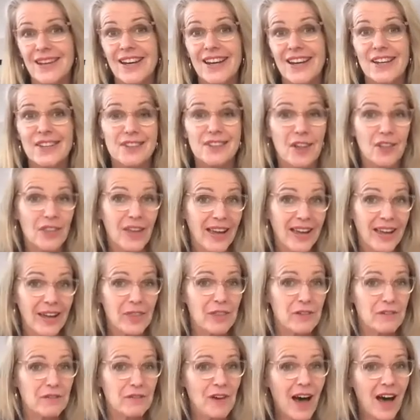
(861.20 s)
So they are
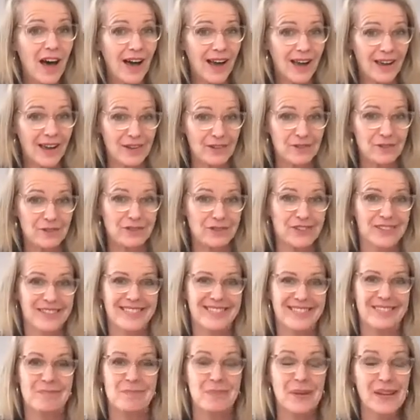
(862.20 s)
the 5:
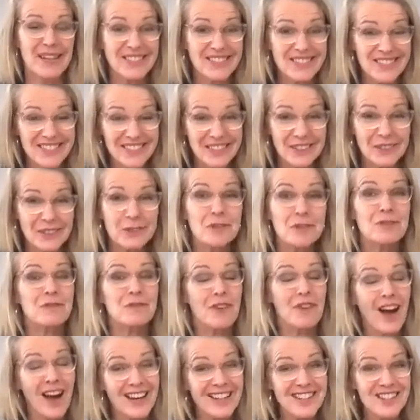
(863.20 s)
be still,
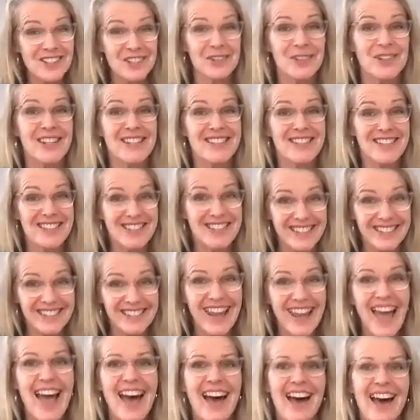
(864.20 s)
find joy, chill
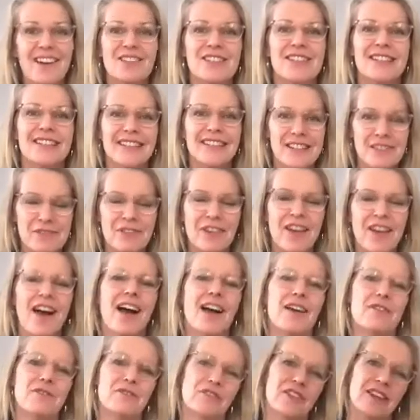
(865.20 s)
out, live
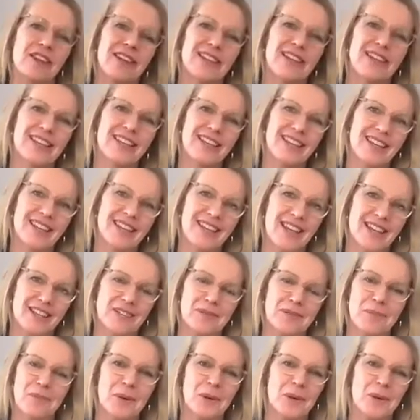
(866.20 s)
life,
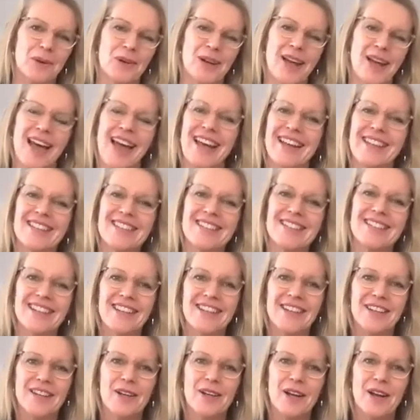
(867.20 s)
connect more. And
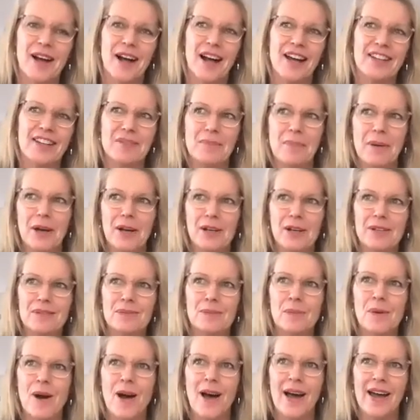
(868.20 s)
I suppose
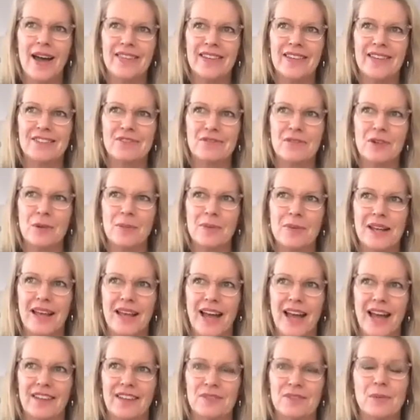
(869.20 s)
why this formula
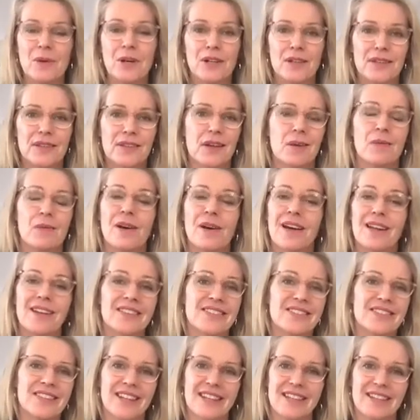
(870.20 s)
has worked so well
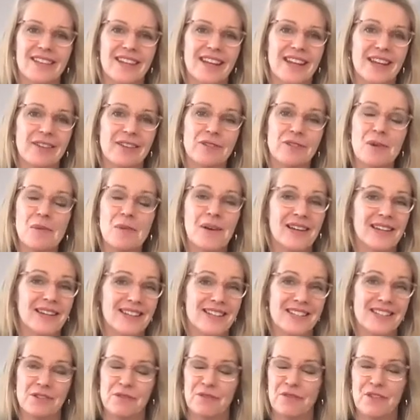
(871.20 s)
is that everyone
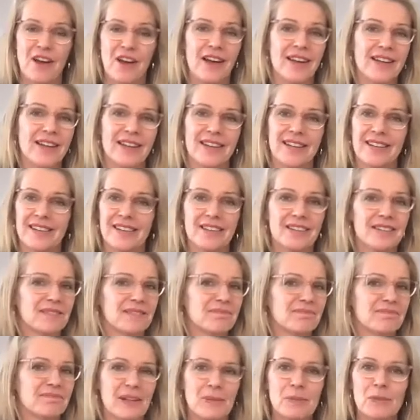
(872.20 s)
can define it
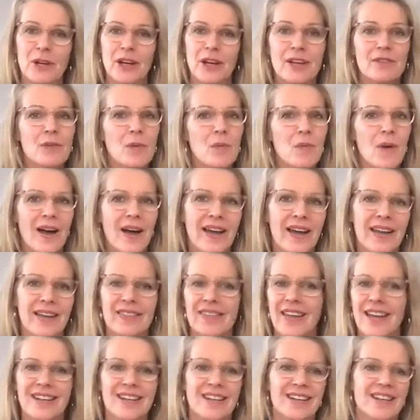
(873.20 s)
in whatever way
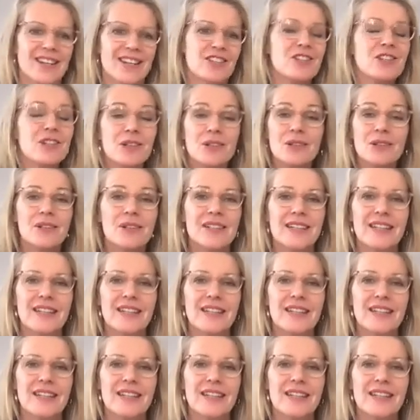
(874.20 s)
they need to,